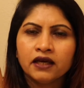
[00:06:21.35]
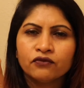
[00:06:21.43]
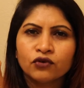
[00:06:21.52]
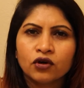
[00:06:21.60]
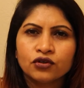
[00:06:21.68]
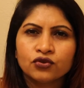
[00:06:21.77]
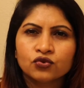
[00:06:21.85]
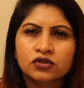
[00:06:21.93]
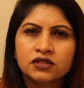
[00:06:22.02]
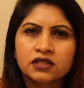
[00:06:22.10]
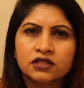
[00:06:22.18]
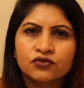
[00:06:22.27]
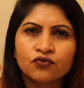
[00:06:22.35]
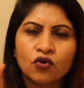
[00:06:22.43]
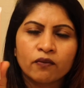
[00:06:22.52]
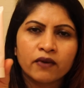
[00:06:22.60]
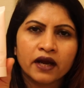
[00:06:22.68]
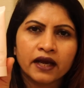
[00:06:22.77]
have not used this
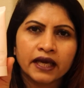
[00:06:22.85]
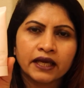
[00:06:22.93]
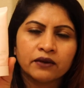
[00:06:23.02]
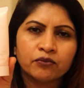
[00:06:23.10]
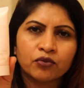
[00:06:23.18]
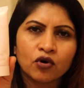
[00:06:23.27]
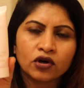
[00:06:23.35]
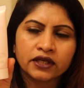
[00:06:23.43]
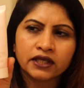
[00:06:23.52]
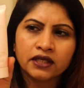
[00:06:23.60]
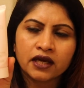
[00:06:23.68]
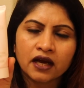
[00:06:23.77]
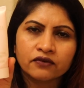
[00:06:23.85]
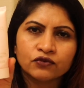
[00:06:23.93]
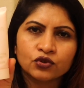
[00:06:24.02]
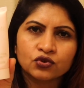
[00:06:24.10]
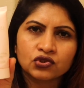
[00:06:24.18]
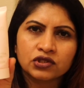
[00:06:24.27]
for my body I've
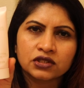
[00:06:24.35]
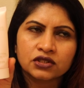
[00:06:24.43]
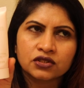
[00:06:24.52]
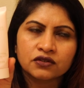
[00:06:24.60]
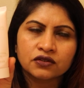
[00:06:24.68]
used this